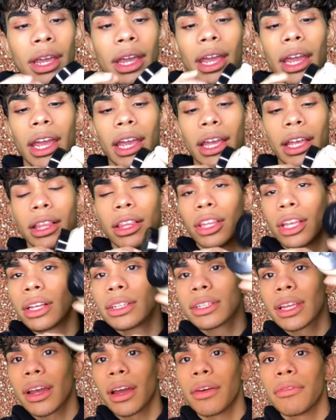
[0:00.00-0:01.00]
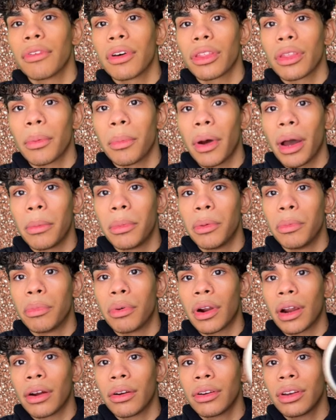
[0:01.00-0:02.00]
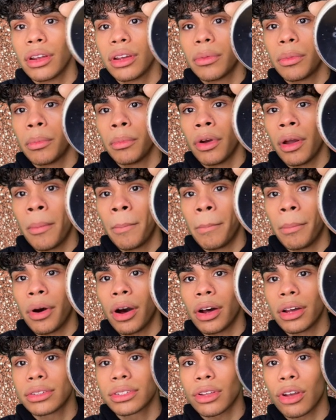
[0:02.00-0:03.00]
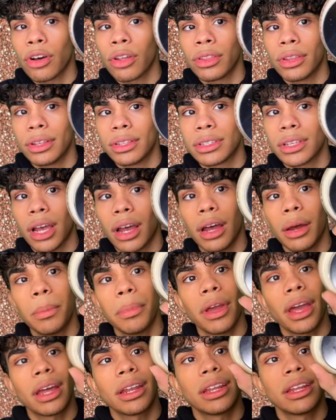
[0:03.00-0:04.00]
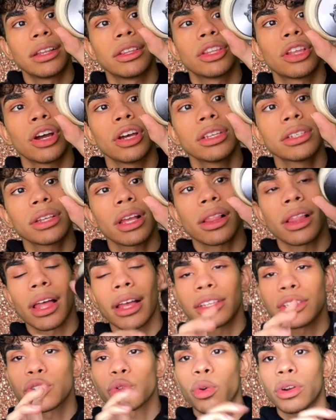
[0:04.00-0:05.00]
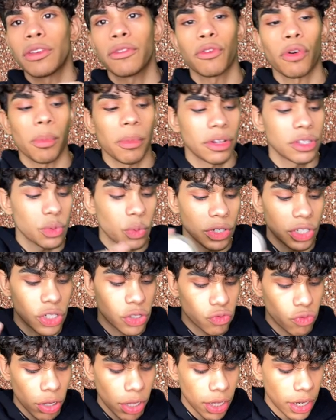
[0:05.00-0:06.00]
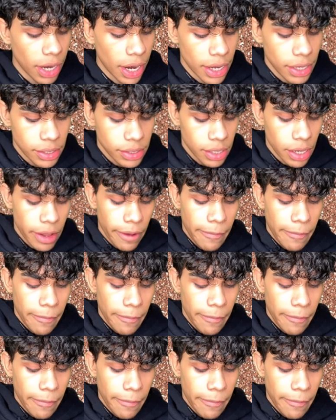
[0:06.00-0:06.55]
It does have the Bobbi Brown embossed on the top. And it does last 24 months, which is really nice.